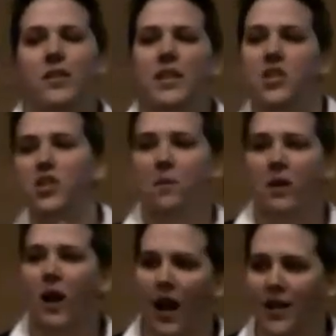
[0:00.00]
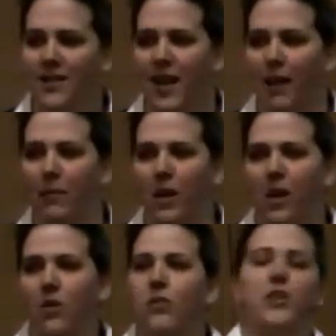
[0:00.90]
We teach them a concept,
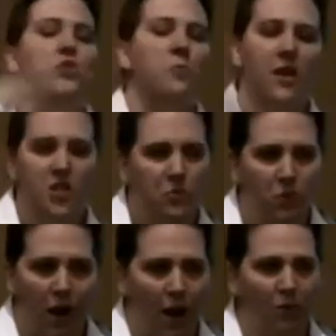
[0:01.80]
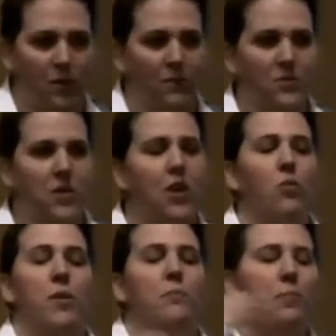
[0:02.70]
they do a bunch of problems,
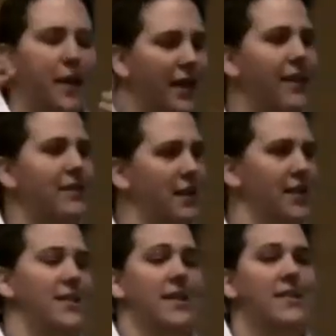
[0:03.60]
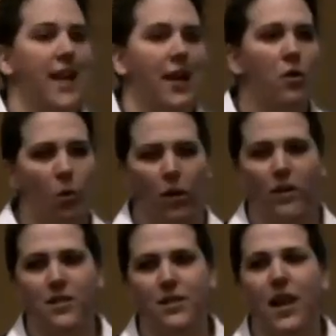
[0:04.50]
we beat it until it's a dead
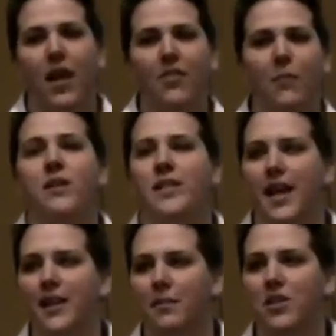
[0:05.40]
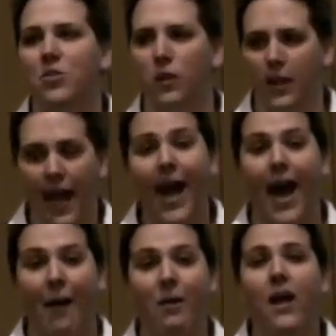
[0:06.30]
horse, and then we take them into a
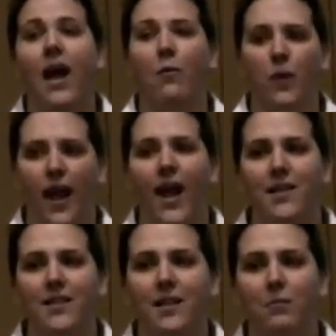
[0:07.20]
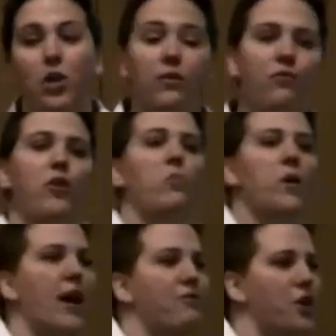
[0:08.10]
lab and we ask them, confirm
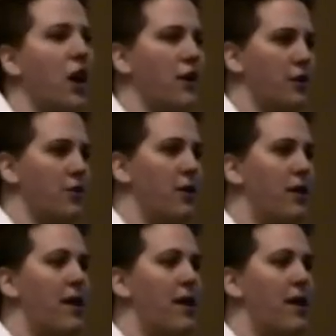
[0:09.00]
what I've taught you.